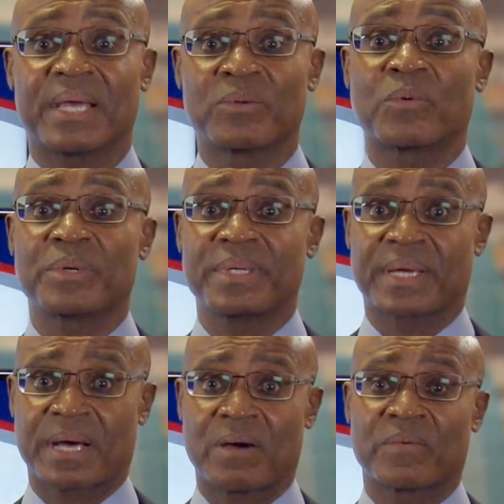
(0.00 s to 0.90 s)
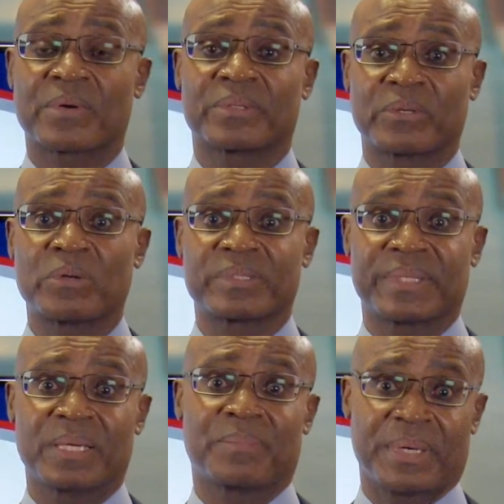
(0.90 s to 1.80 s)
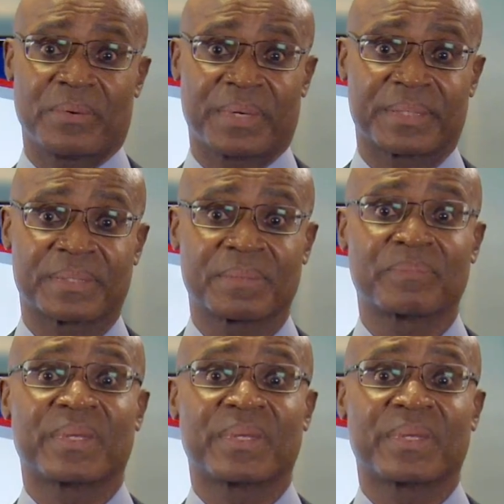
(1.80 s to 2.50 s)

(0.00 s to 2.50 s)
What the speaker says: in order to cover those lean periods.